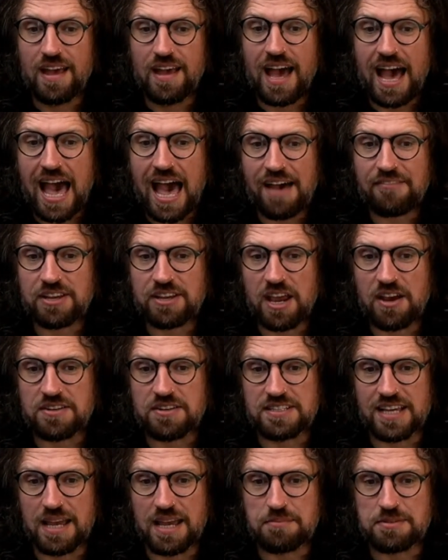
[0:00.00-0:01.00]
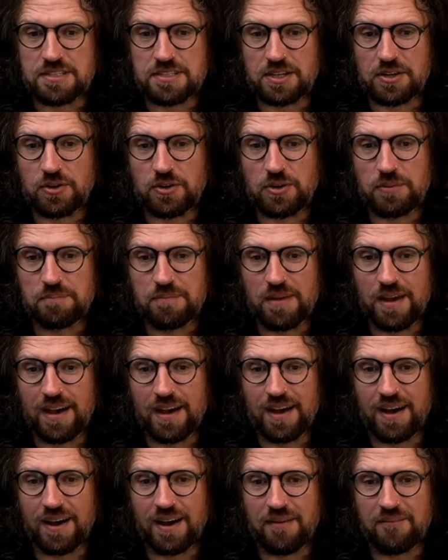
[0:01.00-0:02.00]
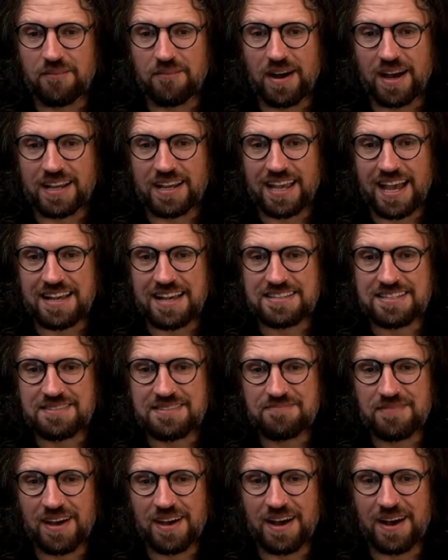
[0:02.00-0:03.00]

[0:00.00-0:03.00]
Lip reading: Having a good time is the goal, I guess.